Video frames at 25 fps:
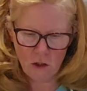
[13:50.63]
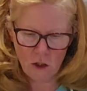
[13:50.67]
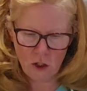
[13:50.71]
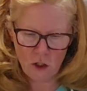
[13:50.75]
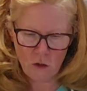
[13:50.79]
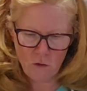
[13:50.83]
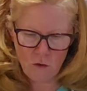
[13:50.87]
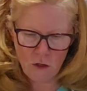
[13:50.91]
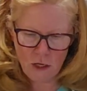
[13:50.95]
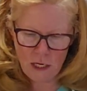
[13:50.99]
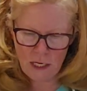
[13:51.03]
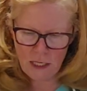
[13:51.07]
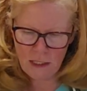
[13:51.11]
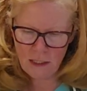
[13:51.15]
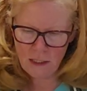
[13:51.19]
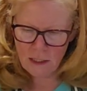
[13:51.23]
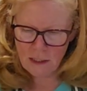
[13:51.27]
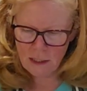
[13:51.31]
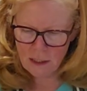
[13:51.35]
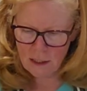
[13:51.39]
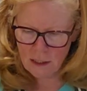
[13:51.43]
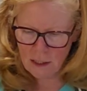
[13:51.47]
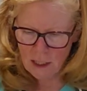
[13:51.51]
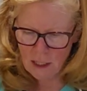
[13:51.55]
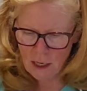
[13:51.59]
Do
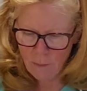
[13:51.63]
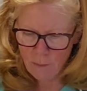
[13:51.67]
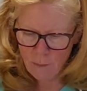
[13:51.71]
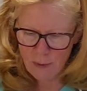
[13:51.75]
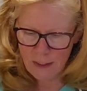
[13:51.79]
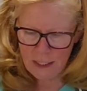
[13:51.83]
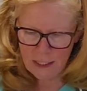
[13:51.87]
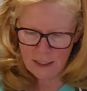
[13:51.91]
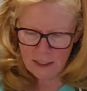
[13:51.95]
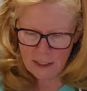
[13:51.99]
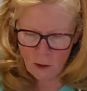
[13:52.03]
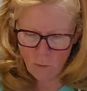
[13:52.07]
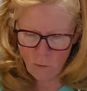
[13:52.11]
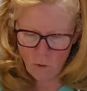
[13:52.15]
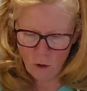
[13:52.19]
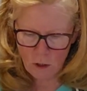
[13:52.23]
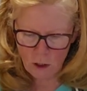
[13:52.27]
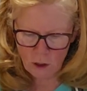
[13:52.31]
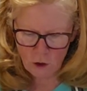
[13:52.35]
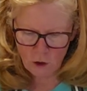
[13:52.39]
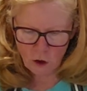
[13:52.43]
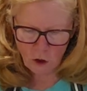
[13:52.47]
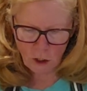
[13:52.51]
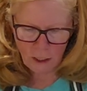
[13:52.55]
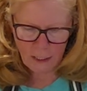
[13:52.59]
this because I want
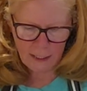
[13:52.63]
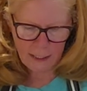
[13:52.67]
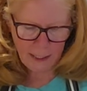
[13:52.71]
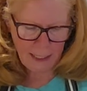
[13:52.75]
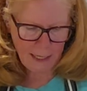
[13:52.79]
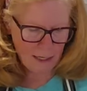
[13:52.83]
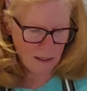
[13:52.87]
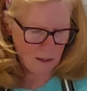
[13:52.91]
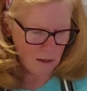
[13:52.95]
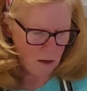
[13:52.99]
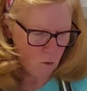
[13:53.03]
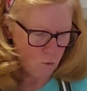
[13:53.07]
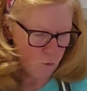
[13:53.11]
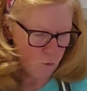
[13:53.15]
to try and get